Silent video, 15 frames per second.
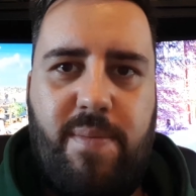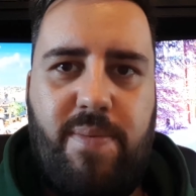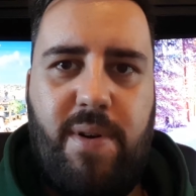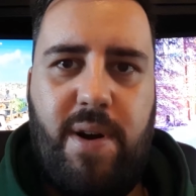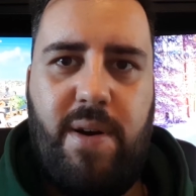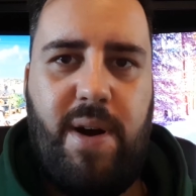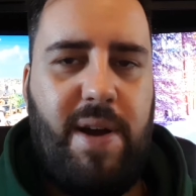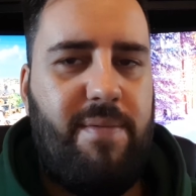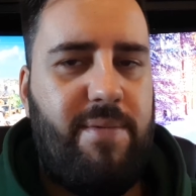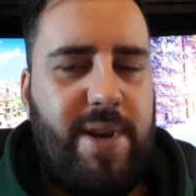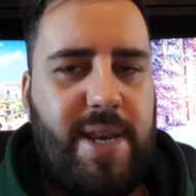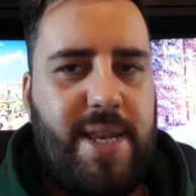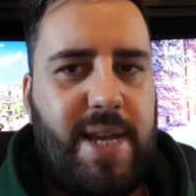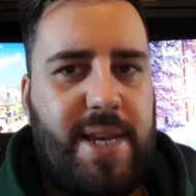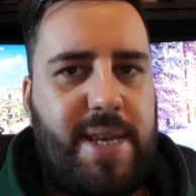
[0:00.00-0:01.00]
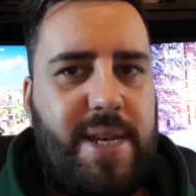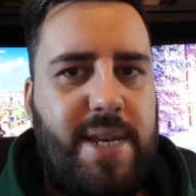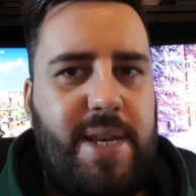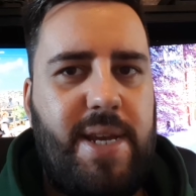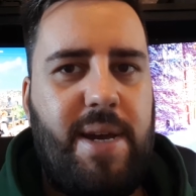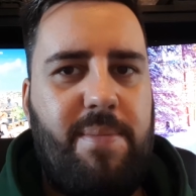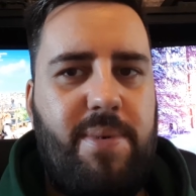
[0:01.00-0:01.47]
Pro I haven't really tested
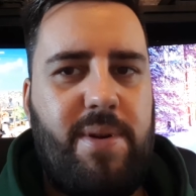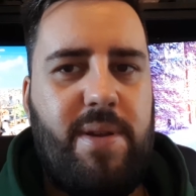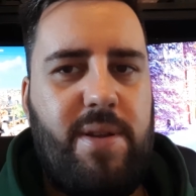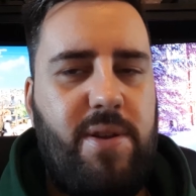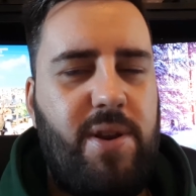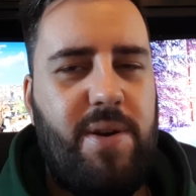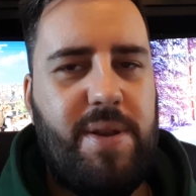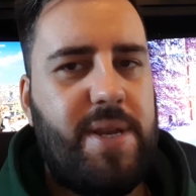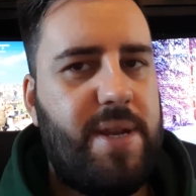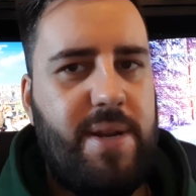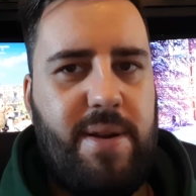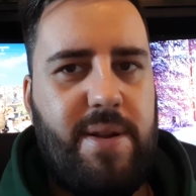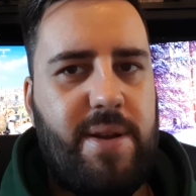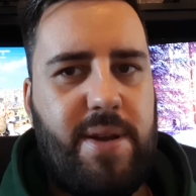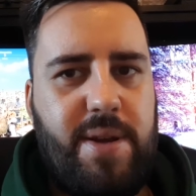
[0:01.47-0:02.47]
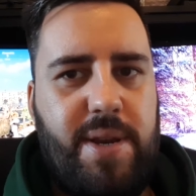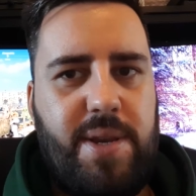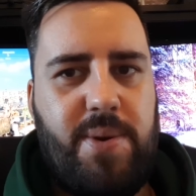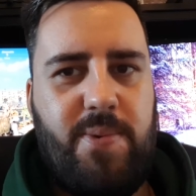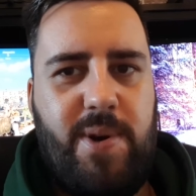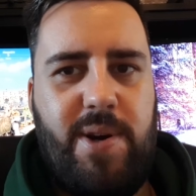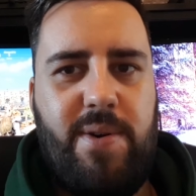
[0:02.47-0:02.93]
yet, but you know it's going to look good as
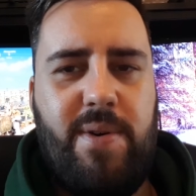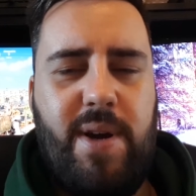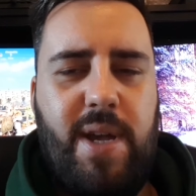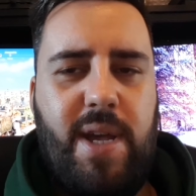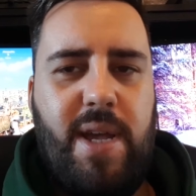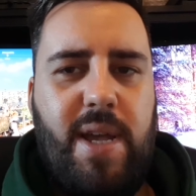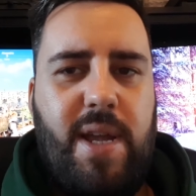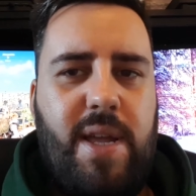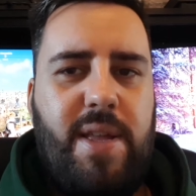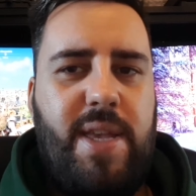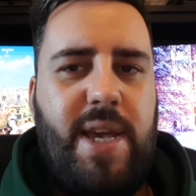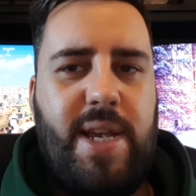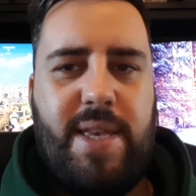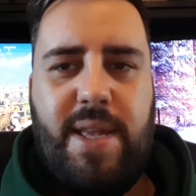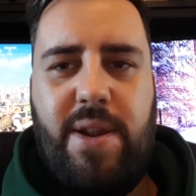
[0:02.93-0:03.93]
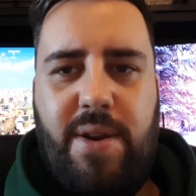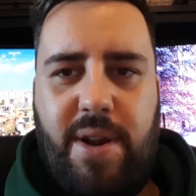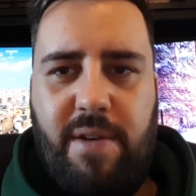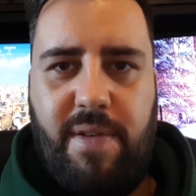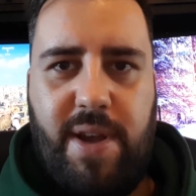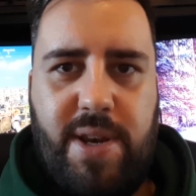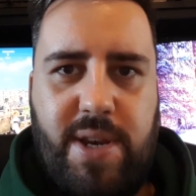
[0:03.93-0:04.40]
well. Yes, they don't
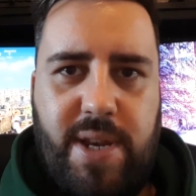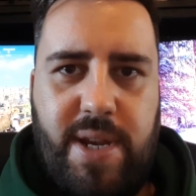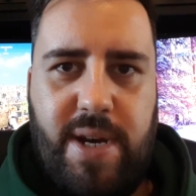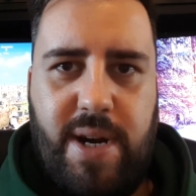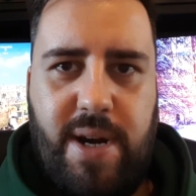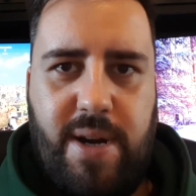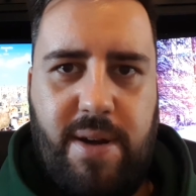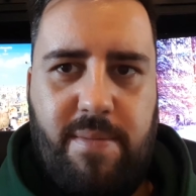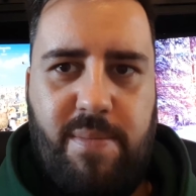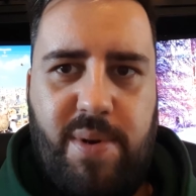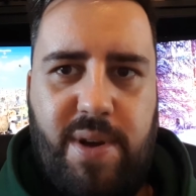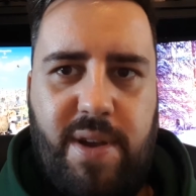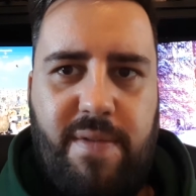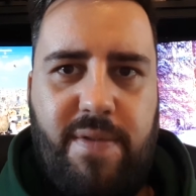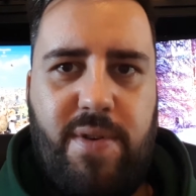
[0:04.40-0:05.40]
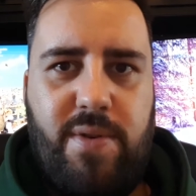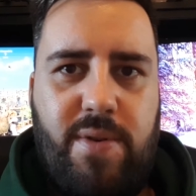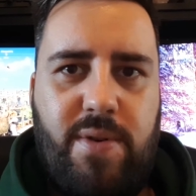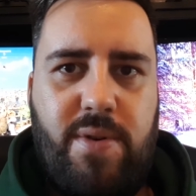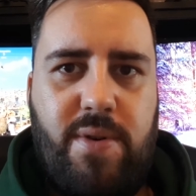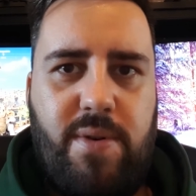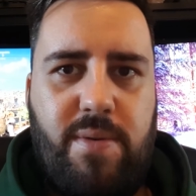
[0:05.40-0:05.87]
have HDR, but if
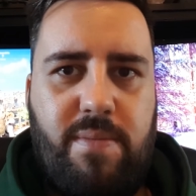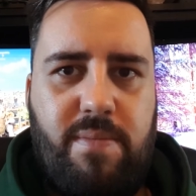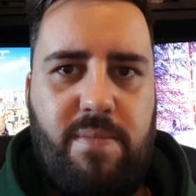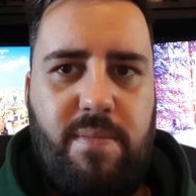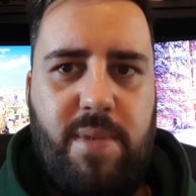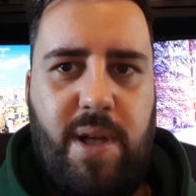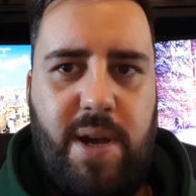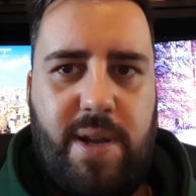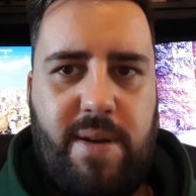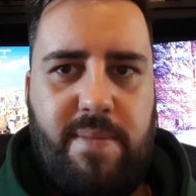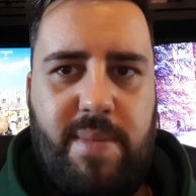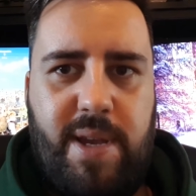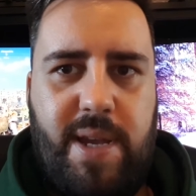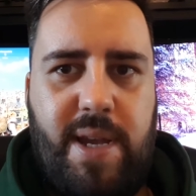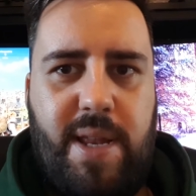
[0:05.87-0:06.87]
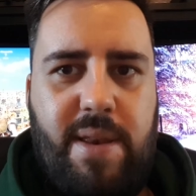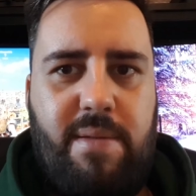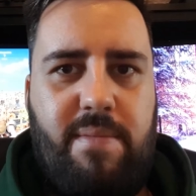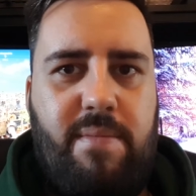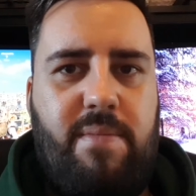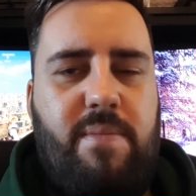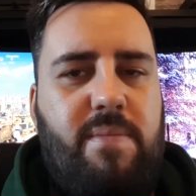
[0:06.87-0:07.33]
you're like me
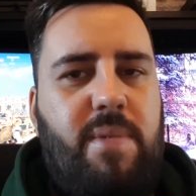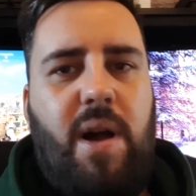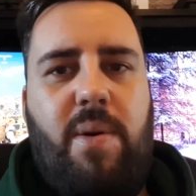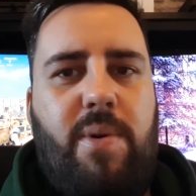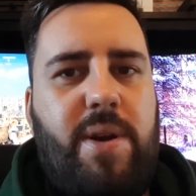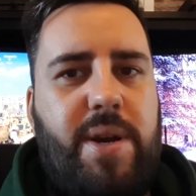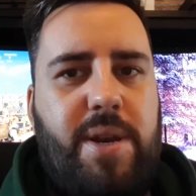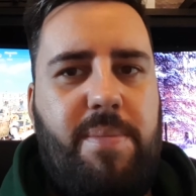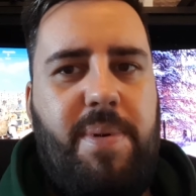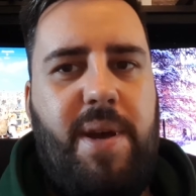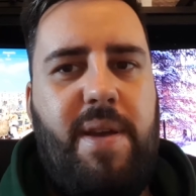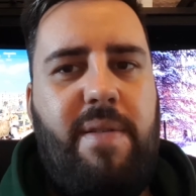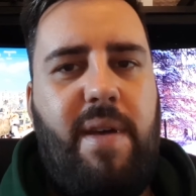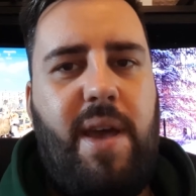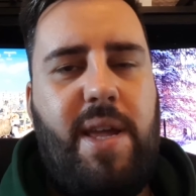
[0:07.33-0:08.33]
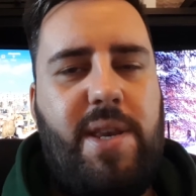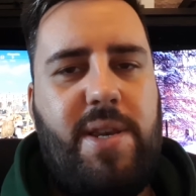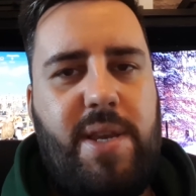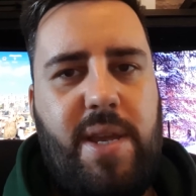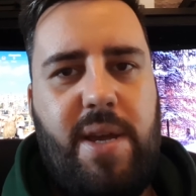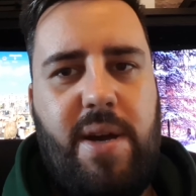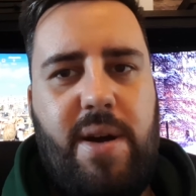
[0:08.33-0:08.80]
and I weren't going to pay for
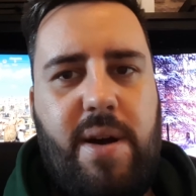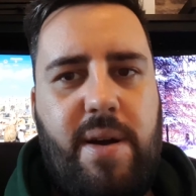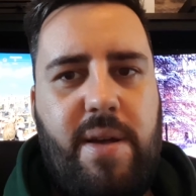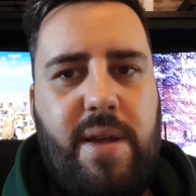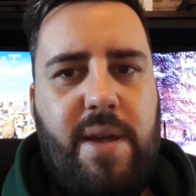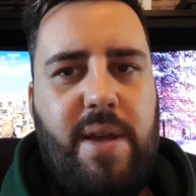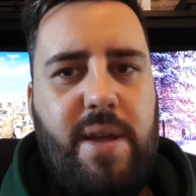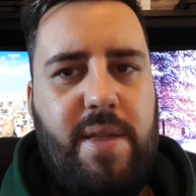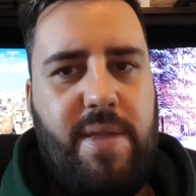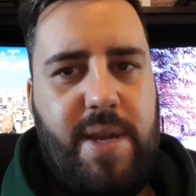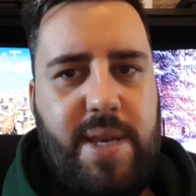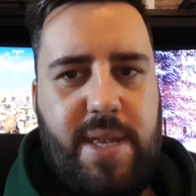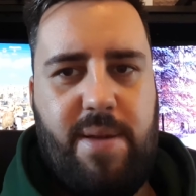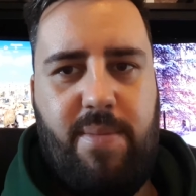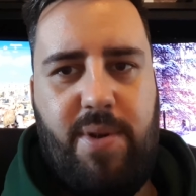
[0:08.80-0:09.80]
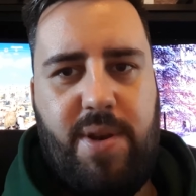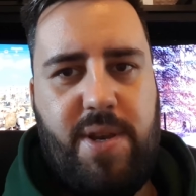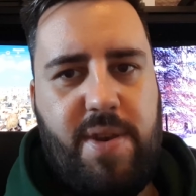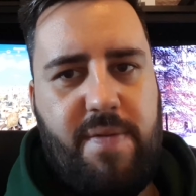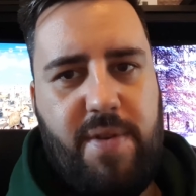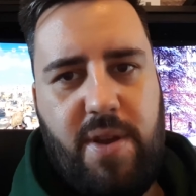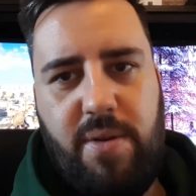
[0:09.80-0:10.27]
HDR, these are the monitors
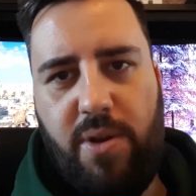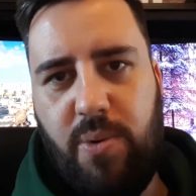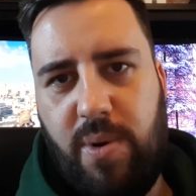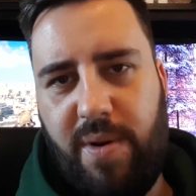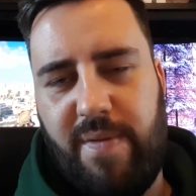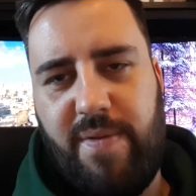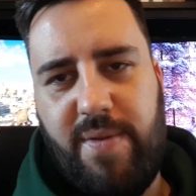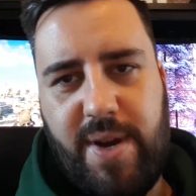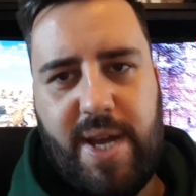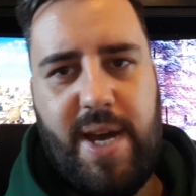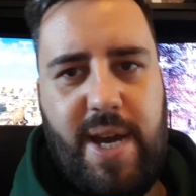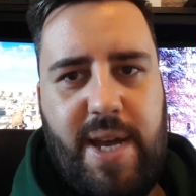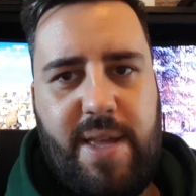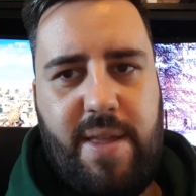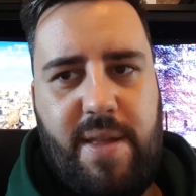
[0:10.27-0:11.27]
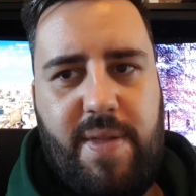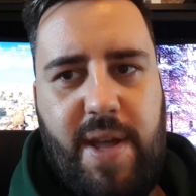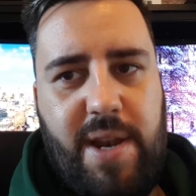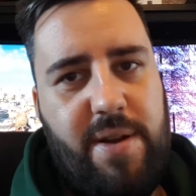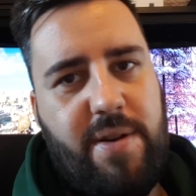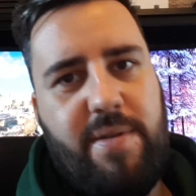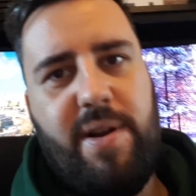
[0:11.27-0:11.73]
for you. You want 4K, they
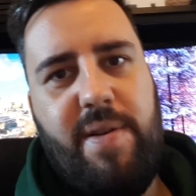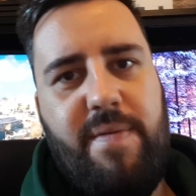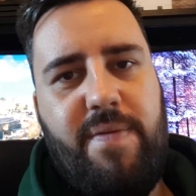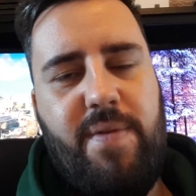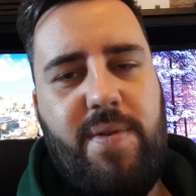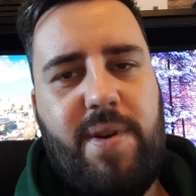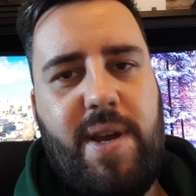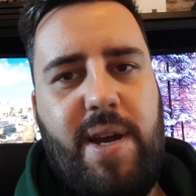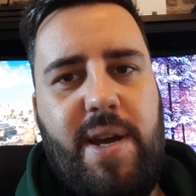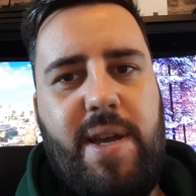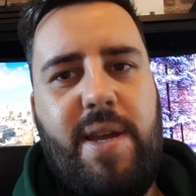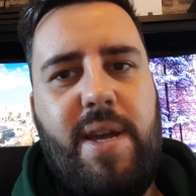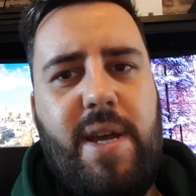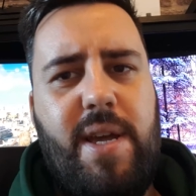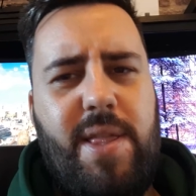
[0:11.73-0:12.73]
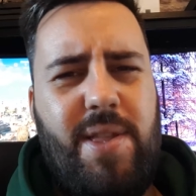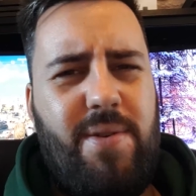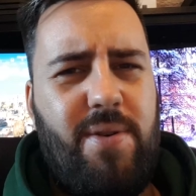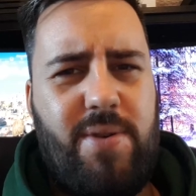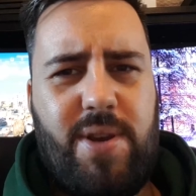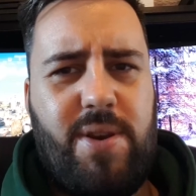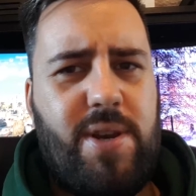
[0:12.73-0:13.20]
look great in 4K. They're
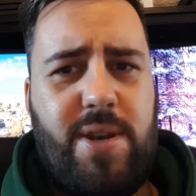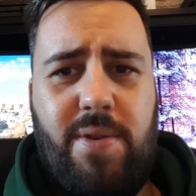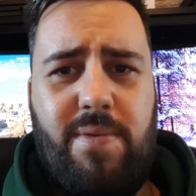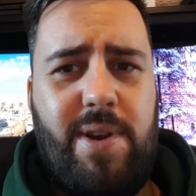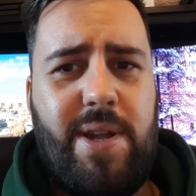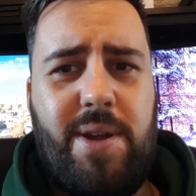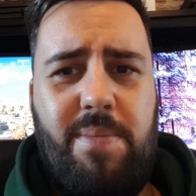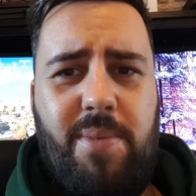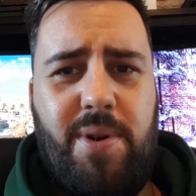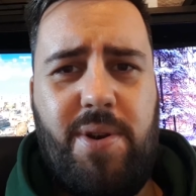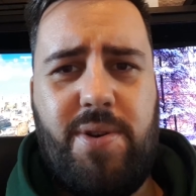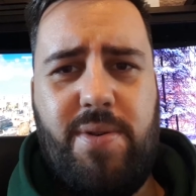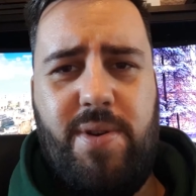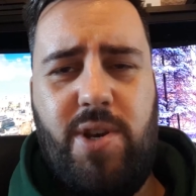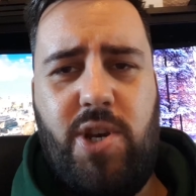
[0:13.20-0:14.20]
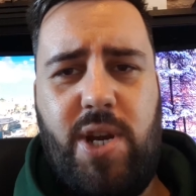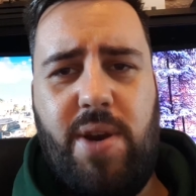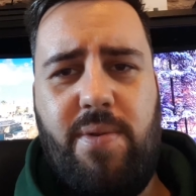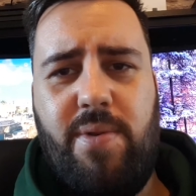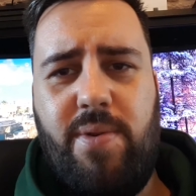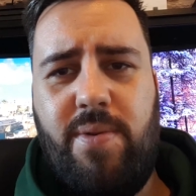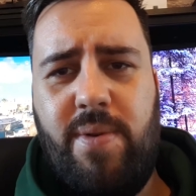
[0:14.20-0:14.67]
also just a really good monitor in
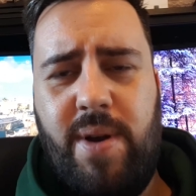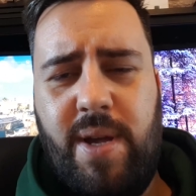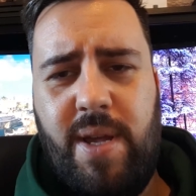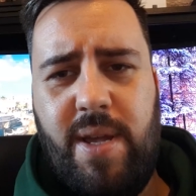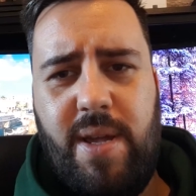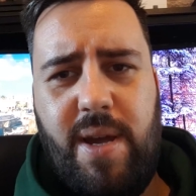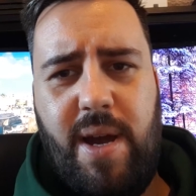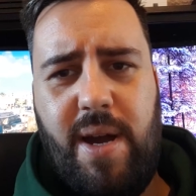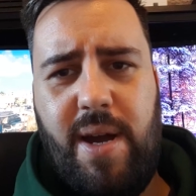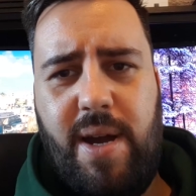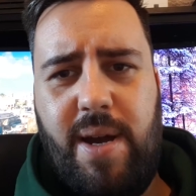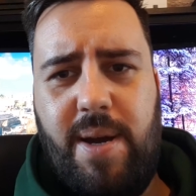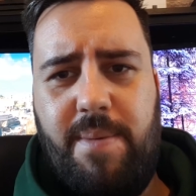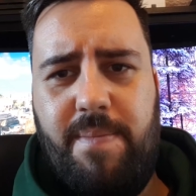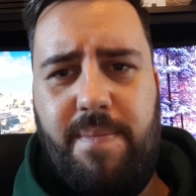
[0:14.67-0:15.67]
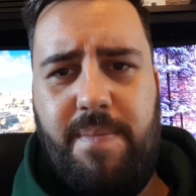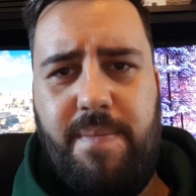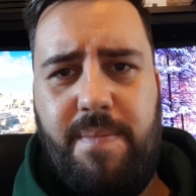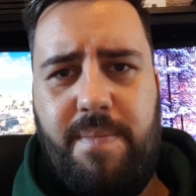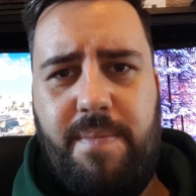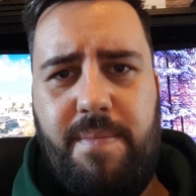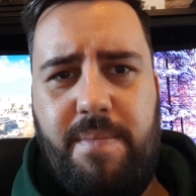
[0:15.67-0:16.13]
general, and
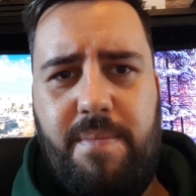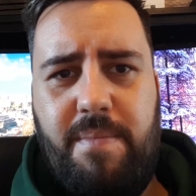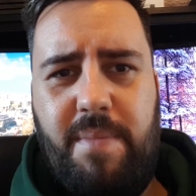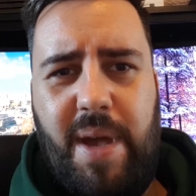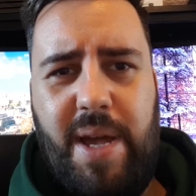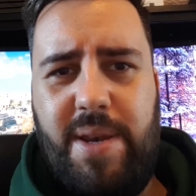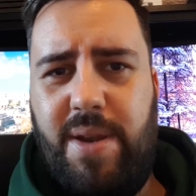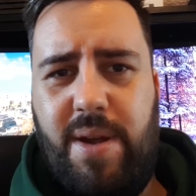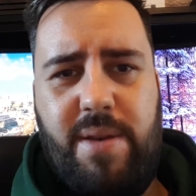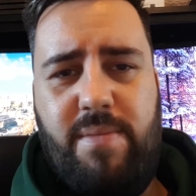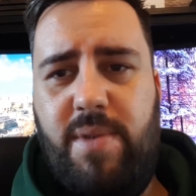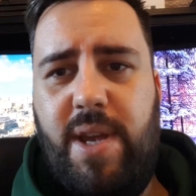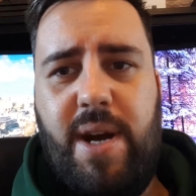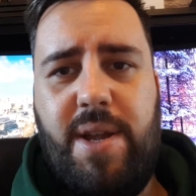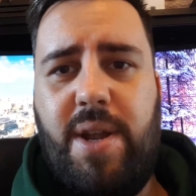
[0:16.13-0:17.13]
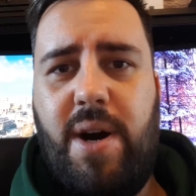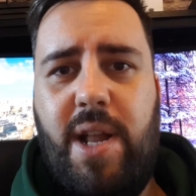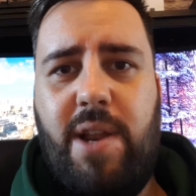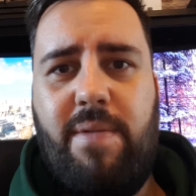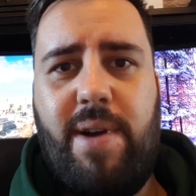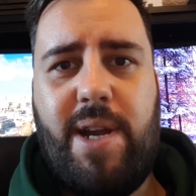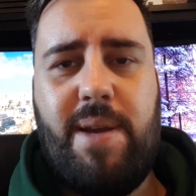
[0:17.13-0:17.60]
I'd
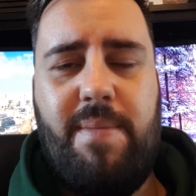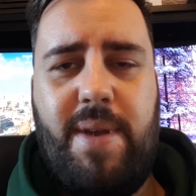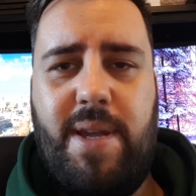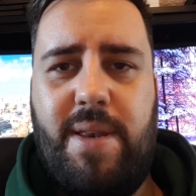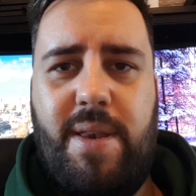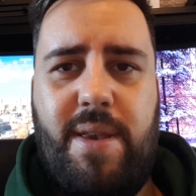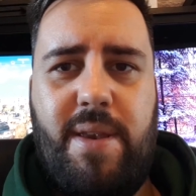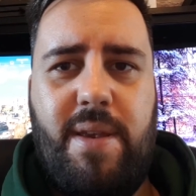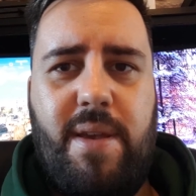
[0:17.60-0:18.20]
highly recommend.